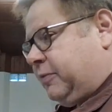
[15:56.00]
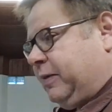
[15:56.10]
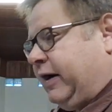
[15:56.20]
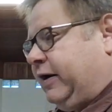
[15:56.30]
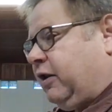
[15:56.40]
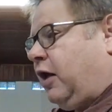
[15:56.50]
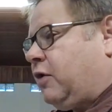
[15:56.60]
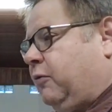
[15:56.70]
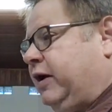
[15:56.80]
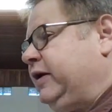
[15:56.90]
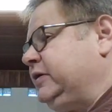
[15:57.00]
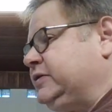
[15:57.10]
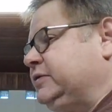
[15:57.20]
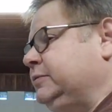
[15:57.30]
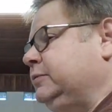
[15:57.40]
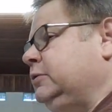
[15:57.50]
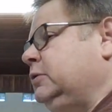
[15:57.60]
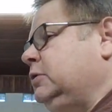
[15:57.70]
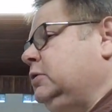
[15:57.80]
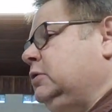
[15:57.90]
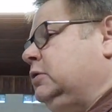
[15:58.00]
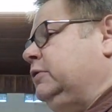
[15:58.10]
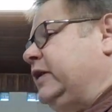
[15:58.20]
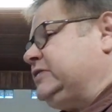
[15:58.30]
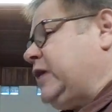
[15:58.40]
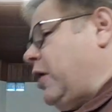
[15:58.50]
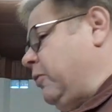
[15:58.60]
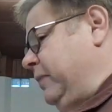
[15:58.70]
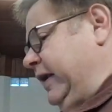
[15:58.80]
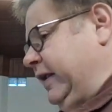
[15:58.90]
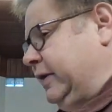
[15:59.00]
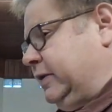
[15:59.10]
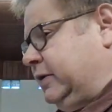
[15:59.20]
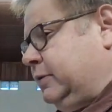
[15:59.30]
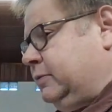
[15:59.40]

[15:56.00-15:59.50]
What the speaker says: your parent in a lot of ways. That's not obedient.